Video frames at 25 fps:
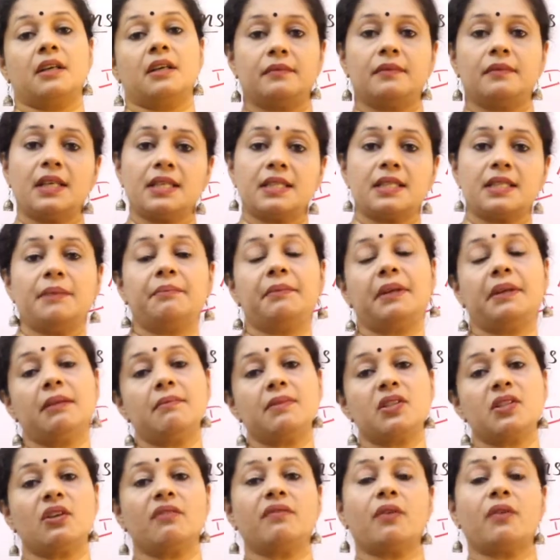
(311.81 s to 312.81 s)
The
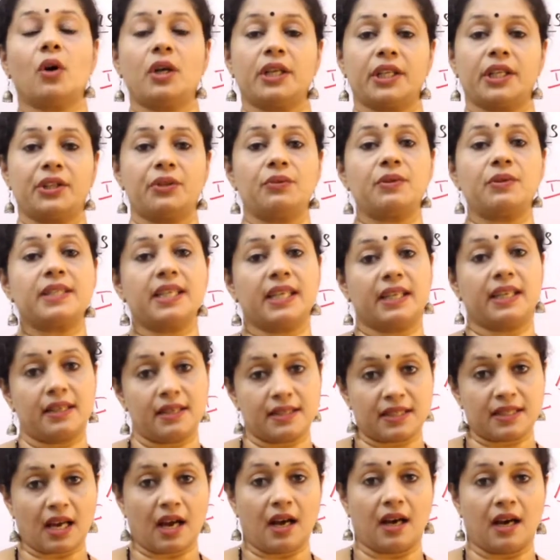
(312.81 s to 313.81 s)
symptoms of altitude
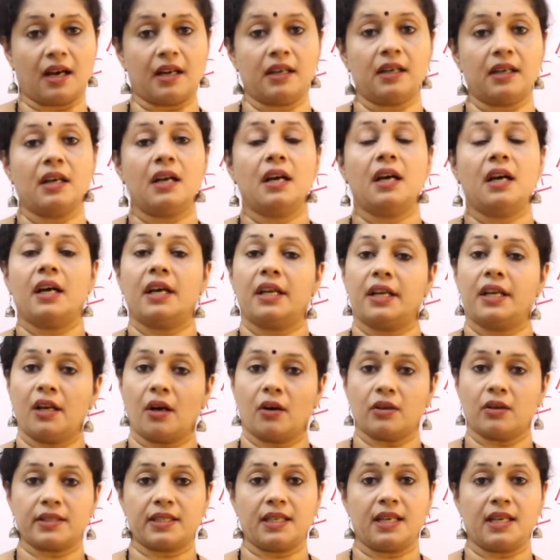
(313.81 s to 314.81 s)
sickness are
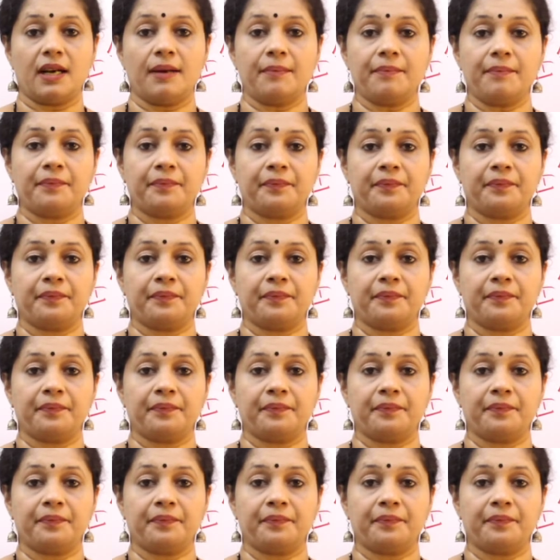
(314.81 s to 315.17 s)
nausea,